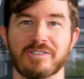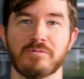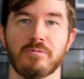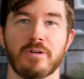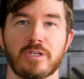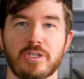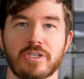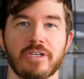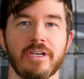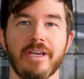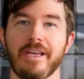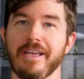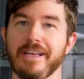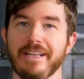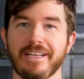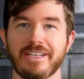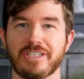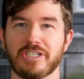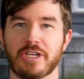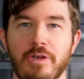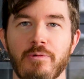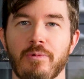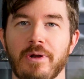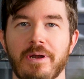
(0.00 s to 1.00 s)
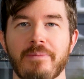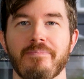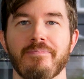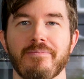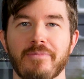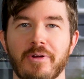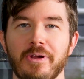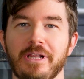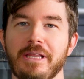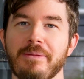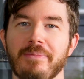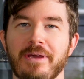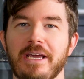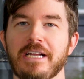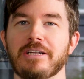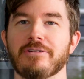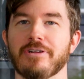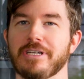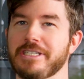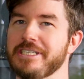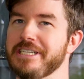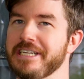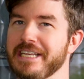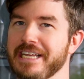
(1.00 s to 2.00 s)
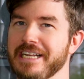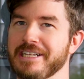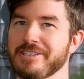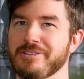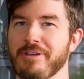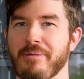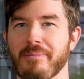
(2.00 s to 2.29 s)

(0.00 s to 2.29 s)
which she wouldn't really be interested in.